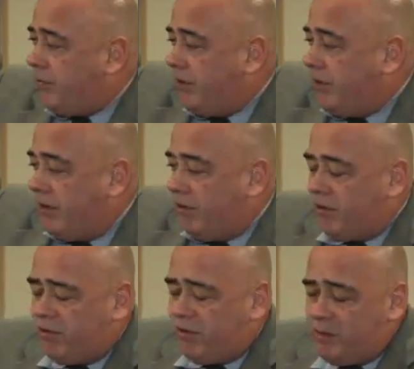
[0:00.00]

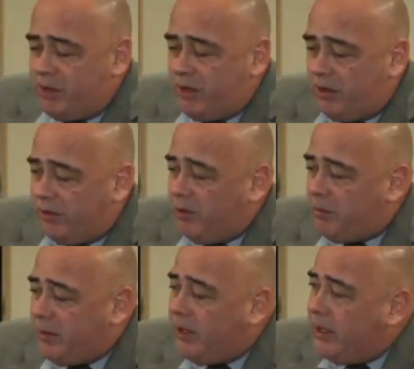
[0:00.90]
conference, seminar or
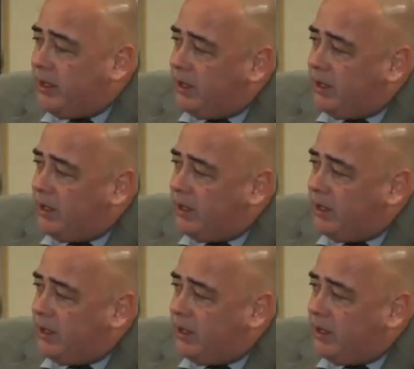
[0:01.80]
something